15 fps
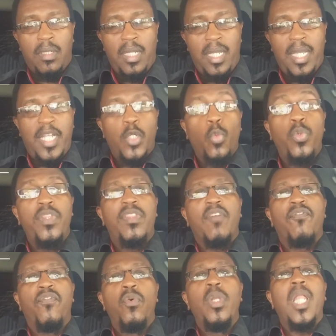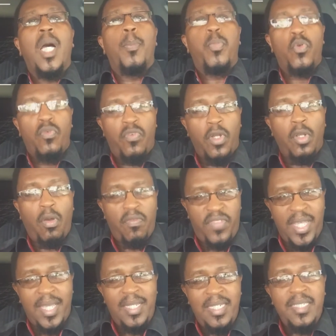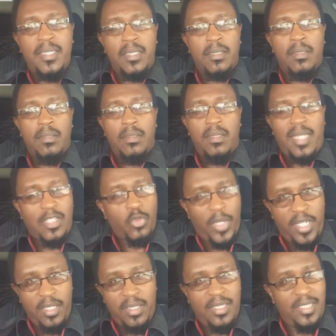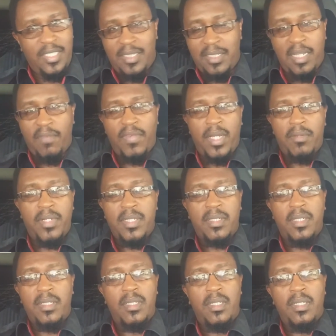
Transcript: and with the full approval of the elite, that's why he's never arrested.